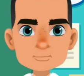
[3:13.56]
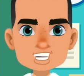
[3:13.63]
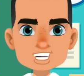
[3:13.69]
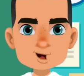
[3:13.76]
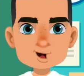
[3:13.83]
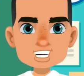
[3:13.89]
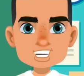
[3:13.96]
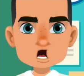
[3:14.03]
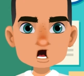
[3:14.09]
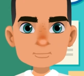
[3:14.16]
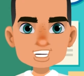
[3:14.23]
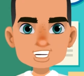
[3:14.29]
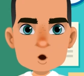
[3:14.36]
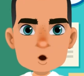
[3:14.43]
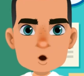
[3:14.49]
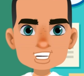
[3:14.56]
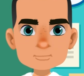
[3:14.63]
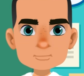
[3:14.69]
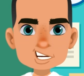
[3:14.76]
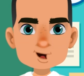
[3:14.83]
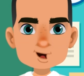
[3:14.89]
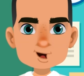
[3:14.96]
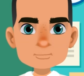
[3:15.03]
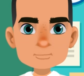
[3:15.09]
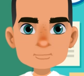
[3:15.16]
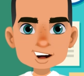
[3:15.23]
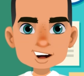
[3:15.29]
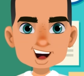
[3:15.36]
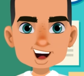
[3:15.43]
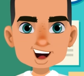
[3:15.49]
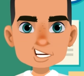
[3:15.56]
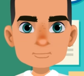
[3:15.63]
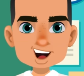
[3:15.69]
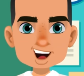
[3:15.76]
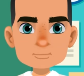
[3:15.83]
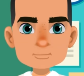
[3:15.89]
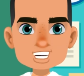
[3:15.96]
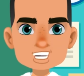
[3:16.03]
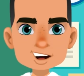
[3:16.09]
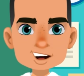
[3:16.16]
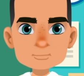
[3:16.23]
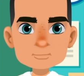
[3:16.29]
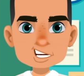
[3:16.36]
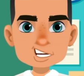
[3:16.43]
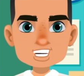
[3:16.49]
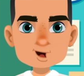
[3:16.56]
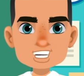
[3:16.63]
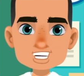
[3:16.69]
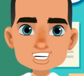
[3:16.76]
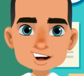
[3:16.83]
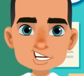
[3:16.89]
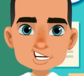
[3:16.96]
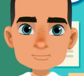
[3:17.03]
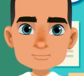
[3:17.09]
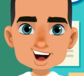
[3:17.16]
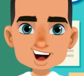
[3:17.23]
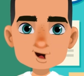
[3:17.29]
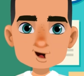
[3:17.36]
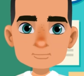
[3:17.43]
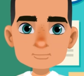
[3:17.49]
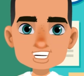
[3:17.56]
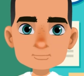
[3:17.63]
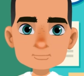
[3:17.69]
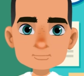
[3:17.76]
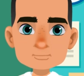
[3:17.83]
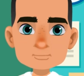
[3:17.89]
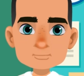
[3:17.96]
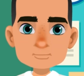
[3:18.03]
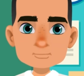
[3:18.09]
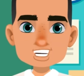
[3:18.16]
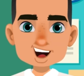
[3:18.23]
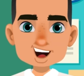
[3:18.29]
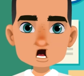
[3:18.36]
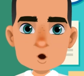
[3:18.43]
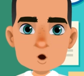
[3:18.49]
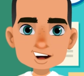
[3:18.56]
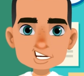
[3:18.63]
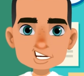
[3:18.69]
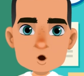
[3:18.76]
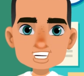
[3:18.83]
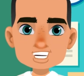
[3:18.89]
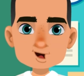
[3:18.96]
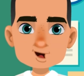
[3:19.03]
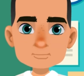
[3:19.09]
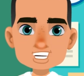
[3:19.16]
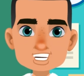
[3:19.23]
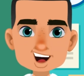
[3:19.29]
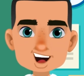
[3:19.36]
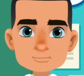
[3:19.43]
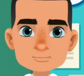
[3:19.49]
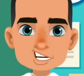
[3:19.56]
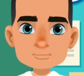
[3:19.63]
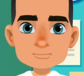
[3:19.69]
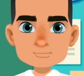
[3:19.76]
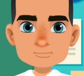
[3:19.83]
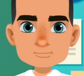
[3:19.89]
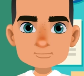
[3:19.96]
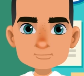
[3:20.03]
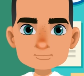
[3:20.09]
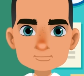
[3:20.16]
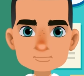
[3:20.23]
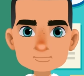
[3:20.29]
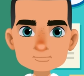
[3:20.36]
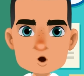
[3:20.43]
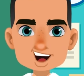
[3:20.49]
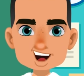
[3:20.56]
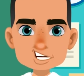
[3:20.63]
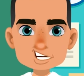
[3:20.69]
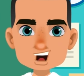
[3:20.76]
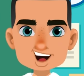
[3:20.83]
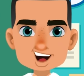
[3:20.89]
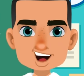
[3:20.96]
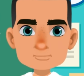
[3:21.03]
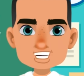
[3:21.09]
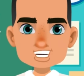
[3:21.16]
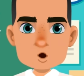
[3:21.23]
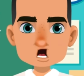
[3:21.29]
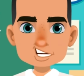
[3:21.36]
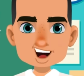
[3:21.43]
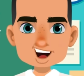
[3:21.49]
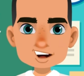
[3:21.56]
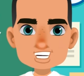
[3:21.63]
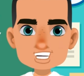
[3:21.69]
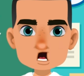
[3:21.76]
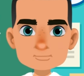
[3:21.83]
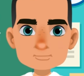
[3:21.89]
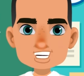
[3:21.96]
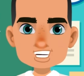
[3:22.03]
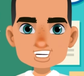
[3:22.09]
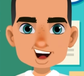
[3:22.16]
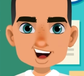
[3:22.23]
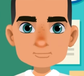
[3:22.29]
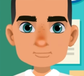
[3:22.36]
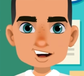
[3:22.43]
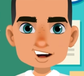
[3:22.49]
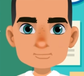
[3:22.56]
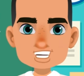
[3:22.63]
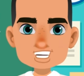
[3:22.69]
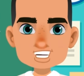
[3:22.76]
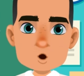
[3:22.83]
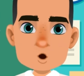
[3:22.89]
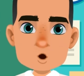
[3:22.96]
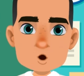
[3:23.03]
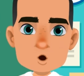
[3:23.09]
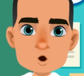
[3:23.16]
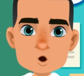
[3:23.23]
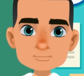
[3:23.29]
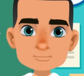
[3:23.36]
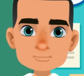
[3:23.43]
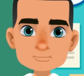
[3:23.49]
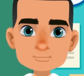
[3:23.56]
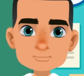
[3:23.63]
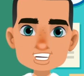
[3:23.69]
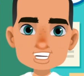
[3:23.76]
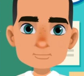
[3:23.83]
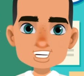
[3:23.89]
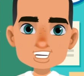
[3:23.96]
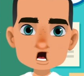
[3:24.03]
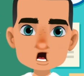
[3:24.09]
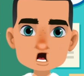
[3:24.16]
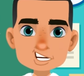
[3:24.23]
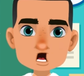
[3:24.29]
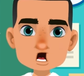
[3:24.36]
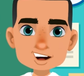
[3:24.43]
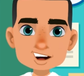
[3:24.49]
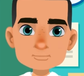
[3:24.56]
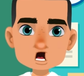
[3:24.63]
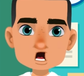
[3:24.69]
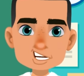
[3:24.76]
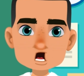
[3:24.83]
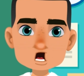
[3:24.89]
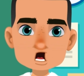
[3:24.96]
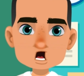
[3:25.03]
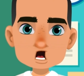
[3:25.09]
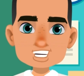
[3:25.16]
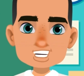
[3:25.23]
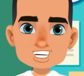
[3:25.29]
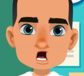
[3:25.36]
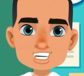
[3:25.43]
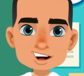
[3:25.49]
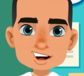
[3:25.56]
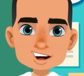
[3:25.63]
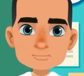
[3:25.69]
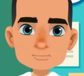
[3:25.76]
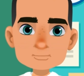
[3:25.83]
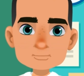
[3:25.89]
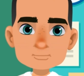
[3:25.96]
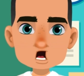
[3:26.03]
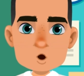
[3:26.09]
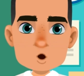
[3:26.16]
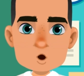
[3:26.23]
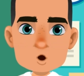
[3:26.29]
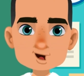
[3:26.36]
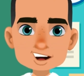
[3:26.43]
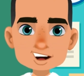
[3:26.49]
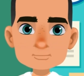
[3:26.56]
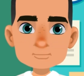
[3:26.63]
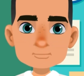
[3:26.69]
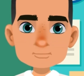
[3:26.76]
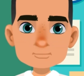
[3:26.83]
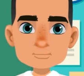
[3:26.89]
Perhaps the most important piece of advice is not to translate them directly, as there is no correspondence. Likewise, collocations can be learned specially, but not exclusively, through reading.